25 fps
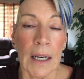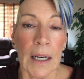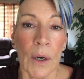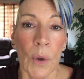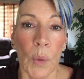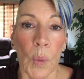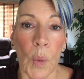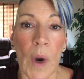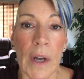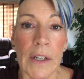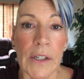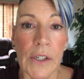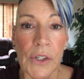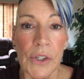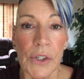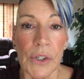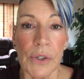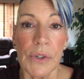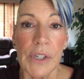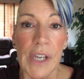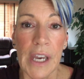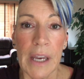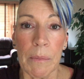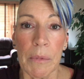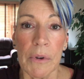1 to 2
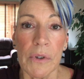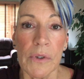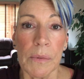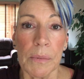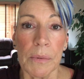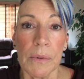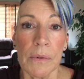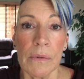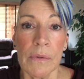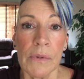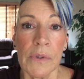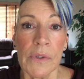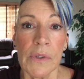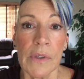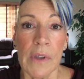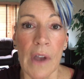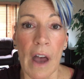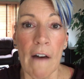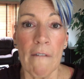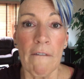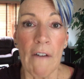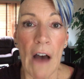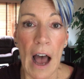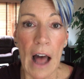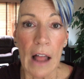tablespoons
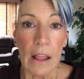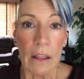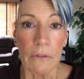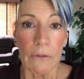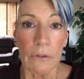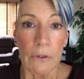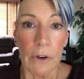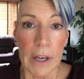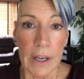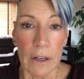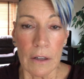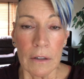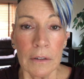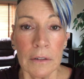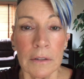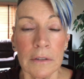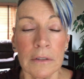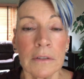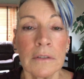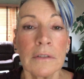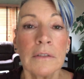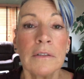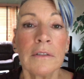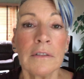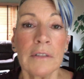of olive oil,
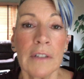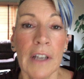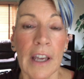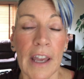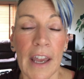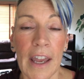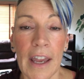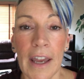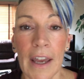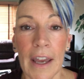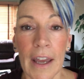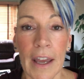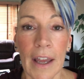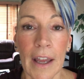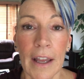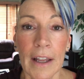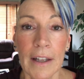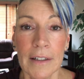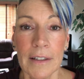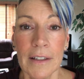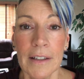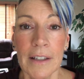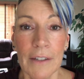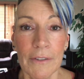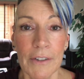
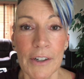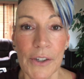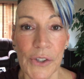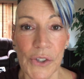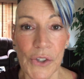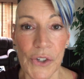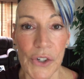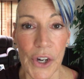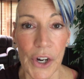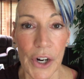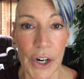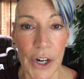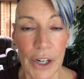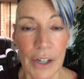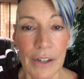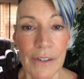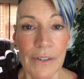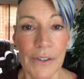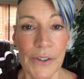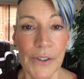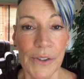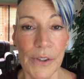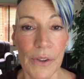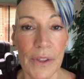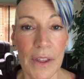and give it a stir
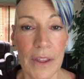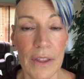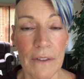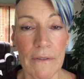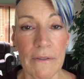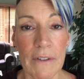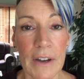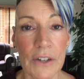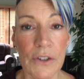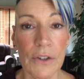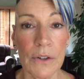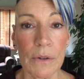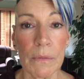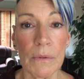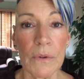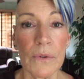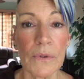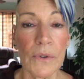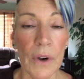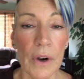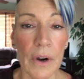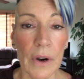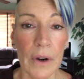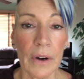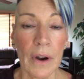so that the vegetables
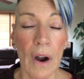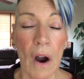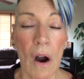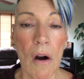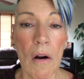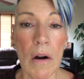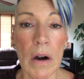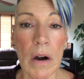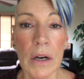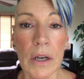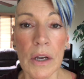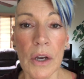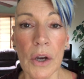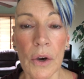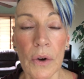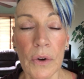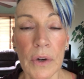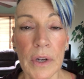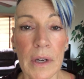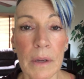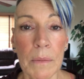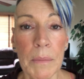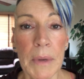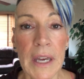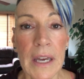are
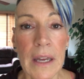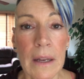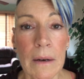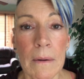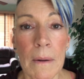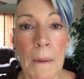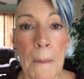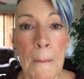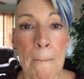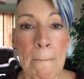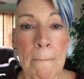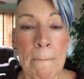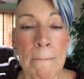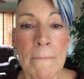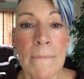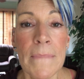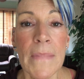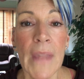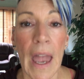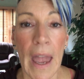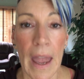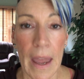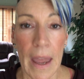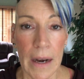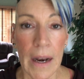coated a bit.
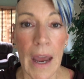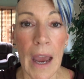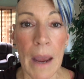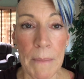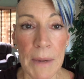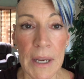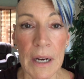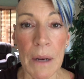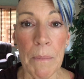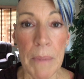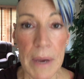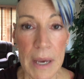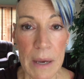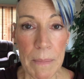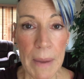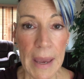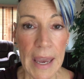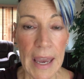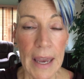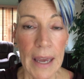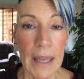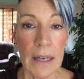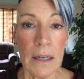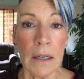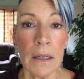And I mean a big
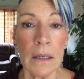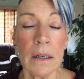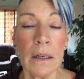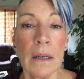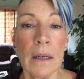pan.